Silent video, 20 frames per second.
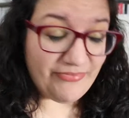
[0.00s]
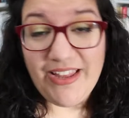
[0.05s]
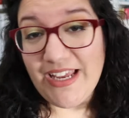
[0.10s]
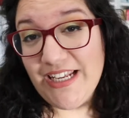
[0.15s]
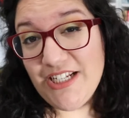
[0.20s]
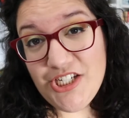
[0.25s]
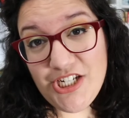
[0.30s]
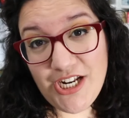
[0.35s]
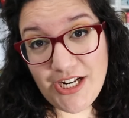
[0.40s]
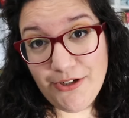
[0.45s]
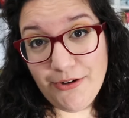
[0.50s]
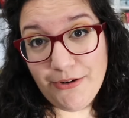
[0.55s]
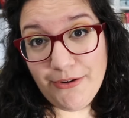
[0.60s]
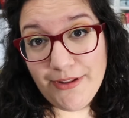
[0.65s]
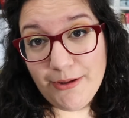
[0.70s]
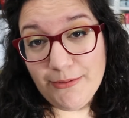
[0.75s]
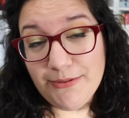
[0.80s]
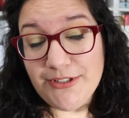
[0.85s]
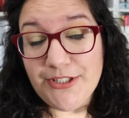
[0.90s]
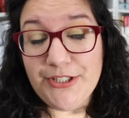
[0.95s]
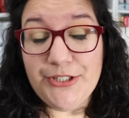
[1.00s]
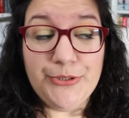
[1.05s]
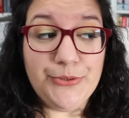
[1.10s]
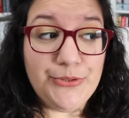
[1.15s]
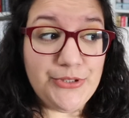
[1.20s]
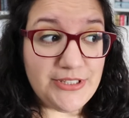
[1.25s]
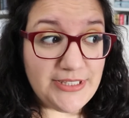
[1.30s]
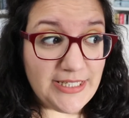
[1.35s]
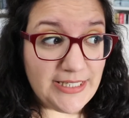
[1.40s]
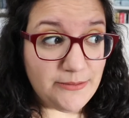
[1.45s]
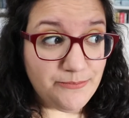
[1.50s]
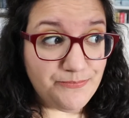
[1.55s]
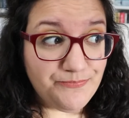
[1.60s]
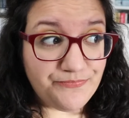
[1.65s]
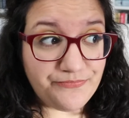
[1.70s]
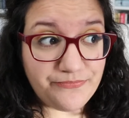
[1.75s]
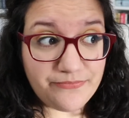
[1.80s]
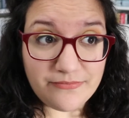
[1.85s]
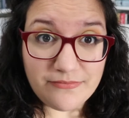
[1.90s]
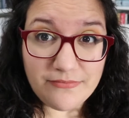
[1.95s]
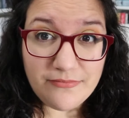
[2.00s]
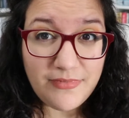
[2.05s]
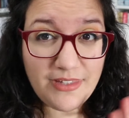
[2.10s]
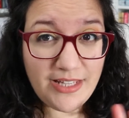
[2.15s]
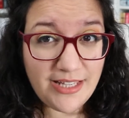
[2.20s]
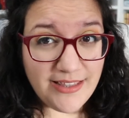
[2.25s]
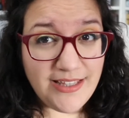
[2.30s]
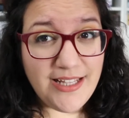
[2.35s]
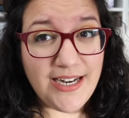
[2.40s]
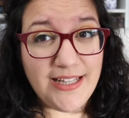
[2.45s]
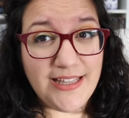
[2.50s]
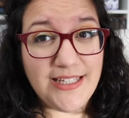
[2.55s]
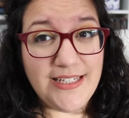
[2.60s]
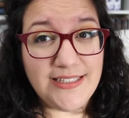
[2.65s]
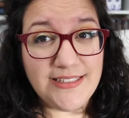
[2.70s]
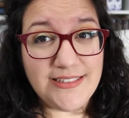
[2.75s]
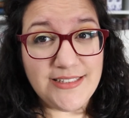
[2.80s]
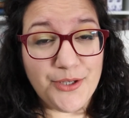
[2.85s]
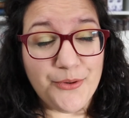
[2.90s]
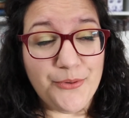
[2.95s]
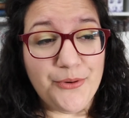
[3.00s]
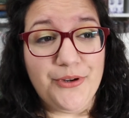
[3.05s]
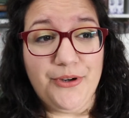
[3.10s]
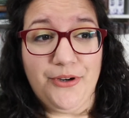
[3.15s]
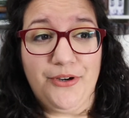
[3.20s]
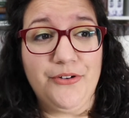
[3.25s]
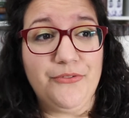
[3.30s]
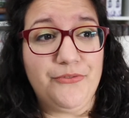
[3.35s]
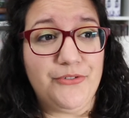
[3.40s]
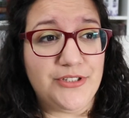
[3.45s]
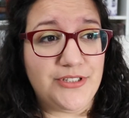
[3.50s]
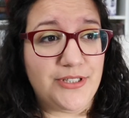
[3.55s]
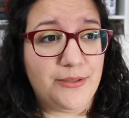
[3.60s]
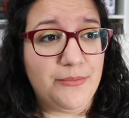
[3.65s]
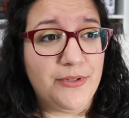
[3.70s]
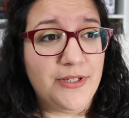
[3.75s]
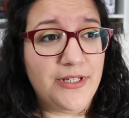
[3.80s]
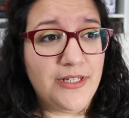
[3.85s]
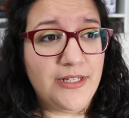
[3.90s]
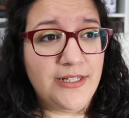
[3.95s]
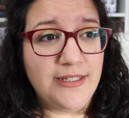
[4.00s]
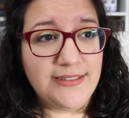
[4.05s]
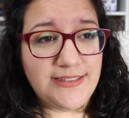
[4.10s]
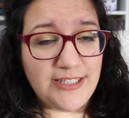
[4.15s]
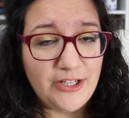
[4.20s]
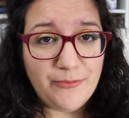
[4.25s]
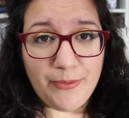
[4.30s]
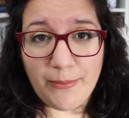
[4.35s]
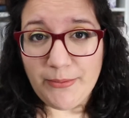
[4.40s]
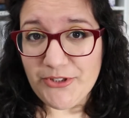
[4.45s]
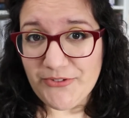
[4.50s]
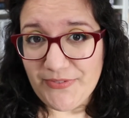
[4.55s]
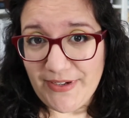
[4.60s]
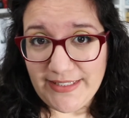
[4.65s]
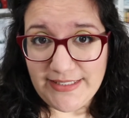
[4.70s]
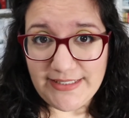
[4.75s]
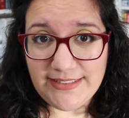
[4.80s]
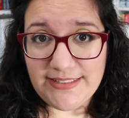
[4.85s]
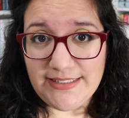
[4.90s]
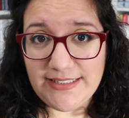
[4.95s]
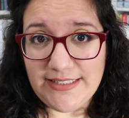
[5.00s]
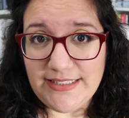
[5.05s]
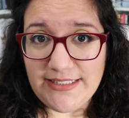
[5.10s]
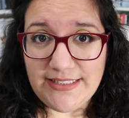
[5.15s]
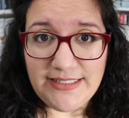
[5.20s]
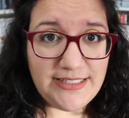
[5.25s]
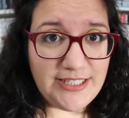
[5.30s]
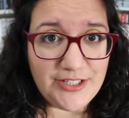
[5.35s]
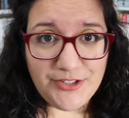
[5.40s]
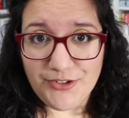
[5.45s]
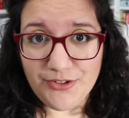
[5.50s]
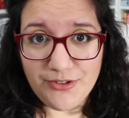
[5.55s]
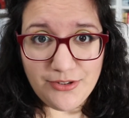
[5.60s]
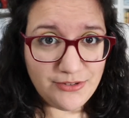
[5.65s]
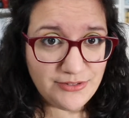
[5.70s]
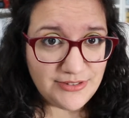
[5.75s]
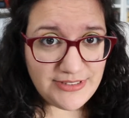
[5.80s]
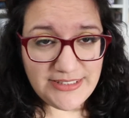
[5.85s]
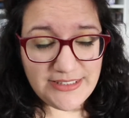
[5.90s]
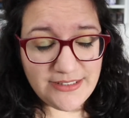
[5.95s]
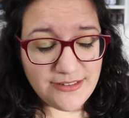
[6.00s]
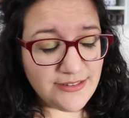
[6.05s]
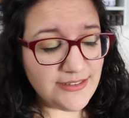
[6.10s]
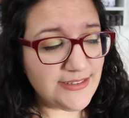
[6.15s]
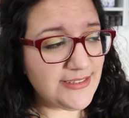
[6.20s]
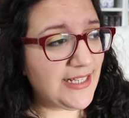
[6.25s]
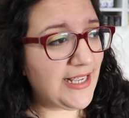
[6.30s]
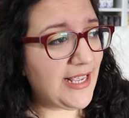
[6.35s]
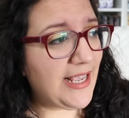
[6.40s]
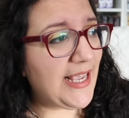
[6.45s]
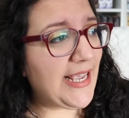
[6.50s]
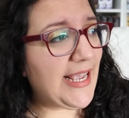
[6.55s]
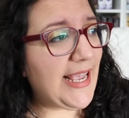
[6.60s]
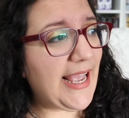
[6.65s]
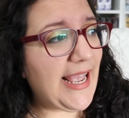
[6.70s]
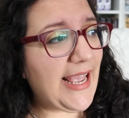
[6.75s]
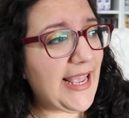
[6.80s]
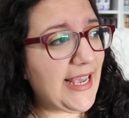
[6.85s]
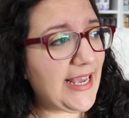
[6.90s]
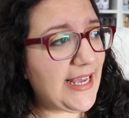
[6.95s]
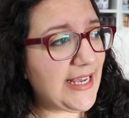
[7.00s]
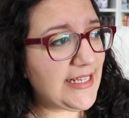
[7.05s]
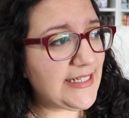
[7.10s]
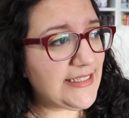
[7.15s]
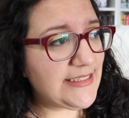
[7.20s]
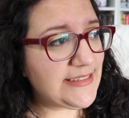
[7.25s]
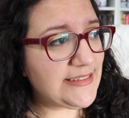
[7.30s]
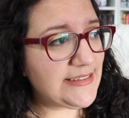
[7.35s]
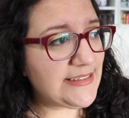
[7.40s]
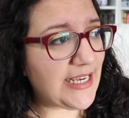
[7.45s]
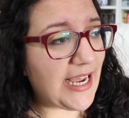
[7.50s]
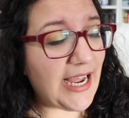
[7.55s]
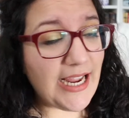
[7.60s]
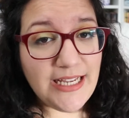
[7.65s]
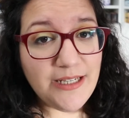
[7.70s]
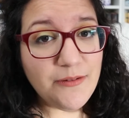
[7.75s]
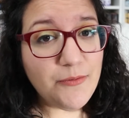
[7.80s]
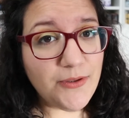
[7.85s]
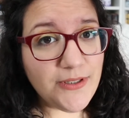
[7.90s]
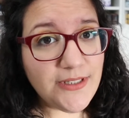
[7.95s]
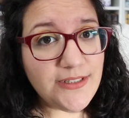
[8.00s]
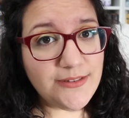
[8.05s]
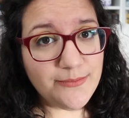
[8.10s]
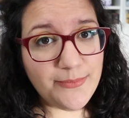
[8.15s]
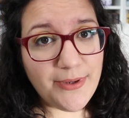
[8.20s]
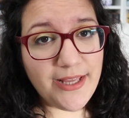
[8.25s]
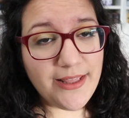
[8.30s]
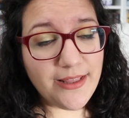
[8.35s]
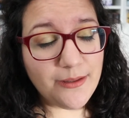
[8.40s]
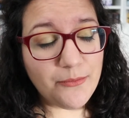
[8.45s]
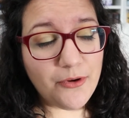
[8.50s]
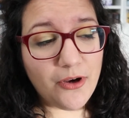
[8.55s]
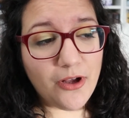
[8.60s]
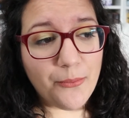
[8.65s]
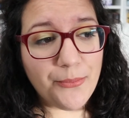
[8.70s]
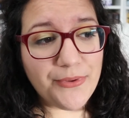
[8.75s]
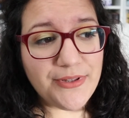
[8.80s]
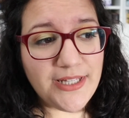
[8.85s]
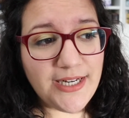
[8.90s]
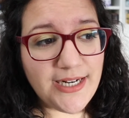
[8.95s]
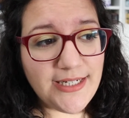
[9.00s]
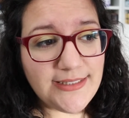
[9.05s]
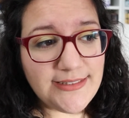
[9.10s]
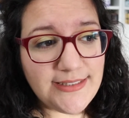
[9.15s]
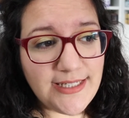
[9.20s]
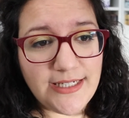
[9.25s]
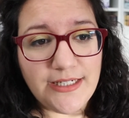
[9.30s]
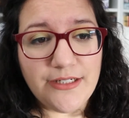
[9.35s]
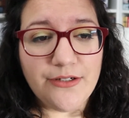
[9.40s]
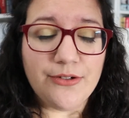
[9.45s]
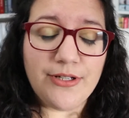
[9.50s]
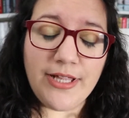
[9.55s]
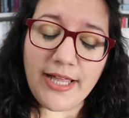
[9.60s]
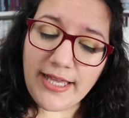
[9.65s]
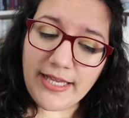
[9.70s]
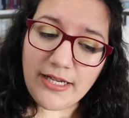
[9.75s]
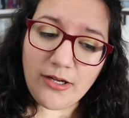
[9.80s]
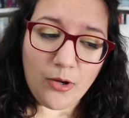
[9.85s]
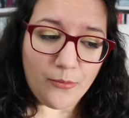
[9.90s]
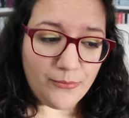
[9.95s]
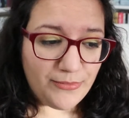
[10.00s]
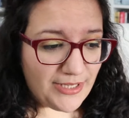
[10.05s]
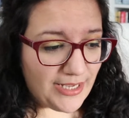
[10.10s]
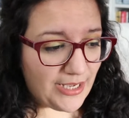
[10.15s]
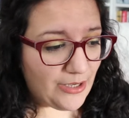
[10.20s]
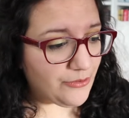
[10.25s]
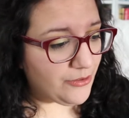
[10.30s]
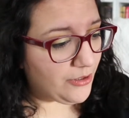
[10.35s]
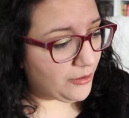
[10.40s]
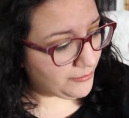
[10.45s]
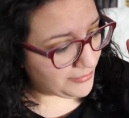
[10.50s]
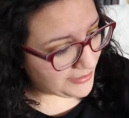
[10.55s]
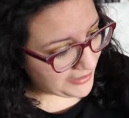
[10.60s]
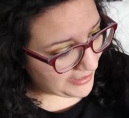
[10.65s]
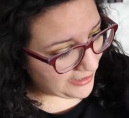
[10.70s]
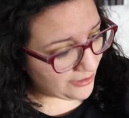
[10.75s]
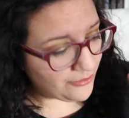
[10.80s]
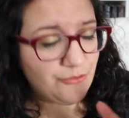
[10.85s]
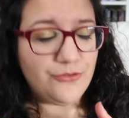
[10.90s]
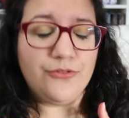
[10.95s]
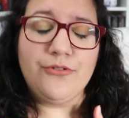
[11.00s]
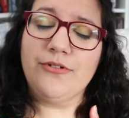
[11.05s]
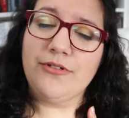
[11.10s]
in January there was a huge sale that I think is still going on for some self-published fantasy Kindle deals, and I wanted to buy them all, but then I decided, okay, calm down,